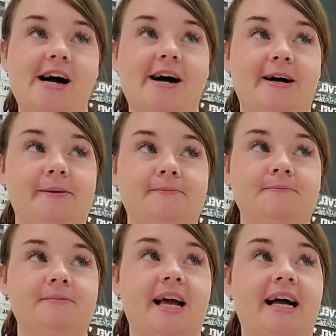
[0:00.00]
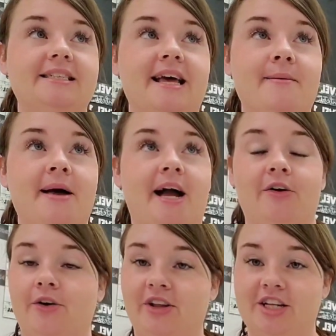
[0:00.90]
I say
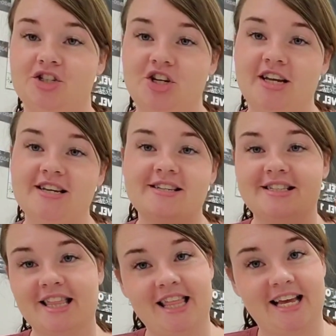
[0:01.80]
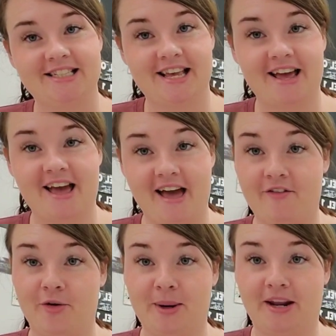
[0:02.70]
macaroni and cheese, they say
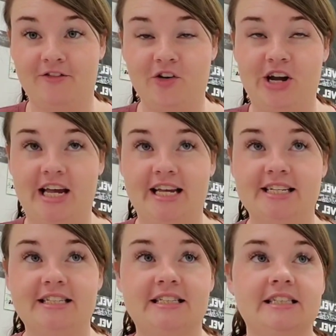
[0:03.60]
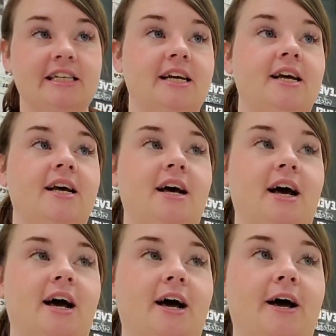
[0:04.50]
everybody freeze.
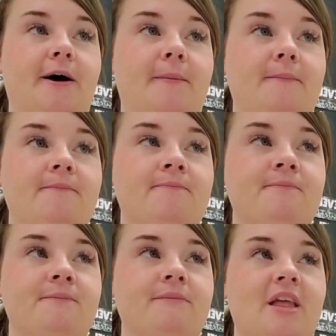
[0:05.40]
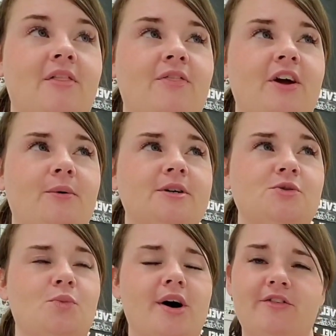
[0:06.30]
There
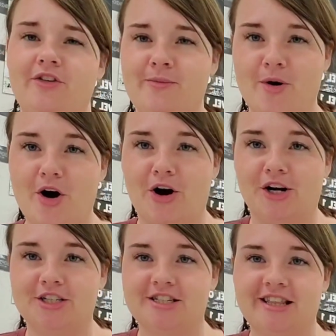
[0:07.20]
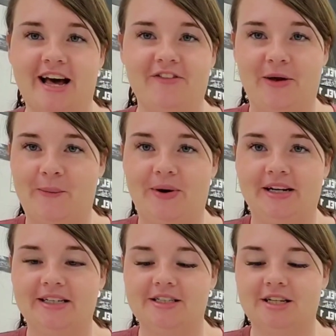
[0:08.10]
was one from art that they
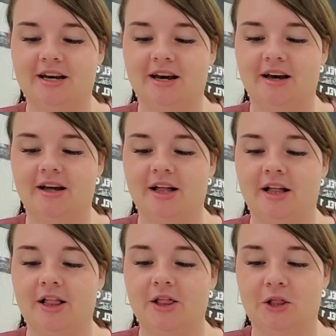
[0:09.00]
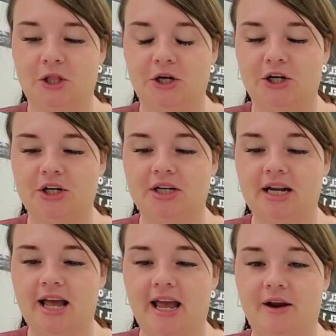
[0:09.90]
wanted to
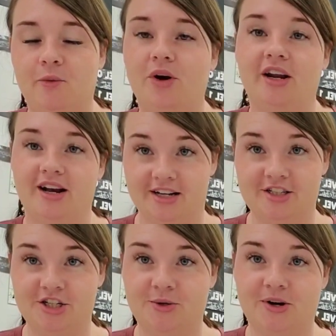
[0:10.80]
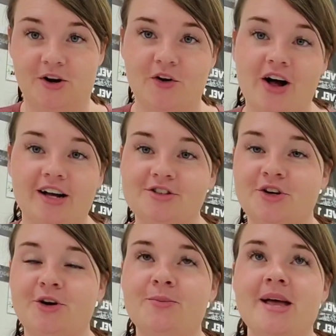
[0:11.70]
learn and wanted us to do in our
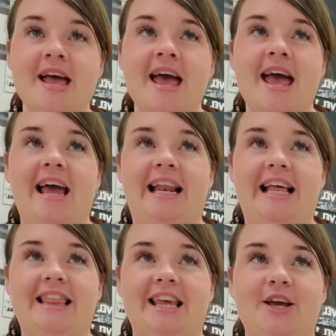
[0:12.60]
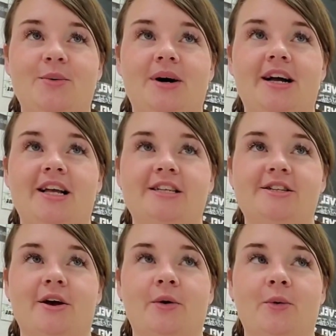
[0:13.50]
classroom, and I think it
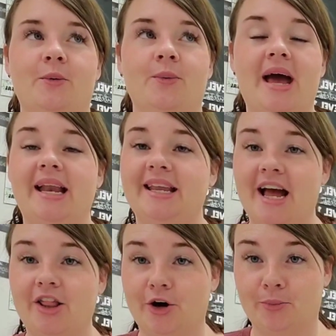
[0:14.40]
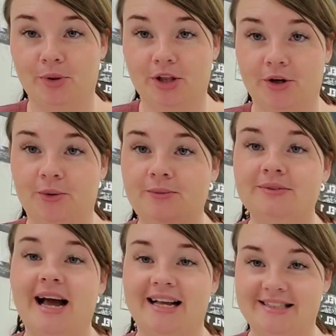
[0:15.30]
was red, yellow, blue.
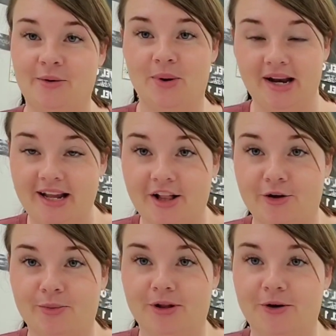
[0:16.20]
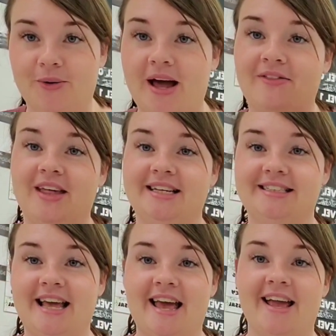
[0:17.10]
I say red, yellow, blue, and they
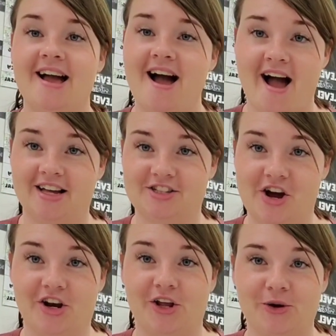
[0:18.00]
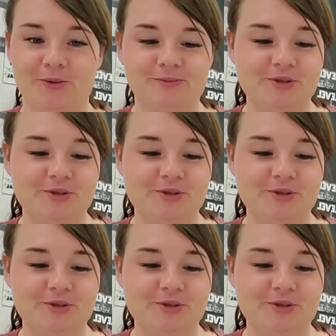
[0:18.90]
say eyes on you.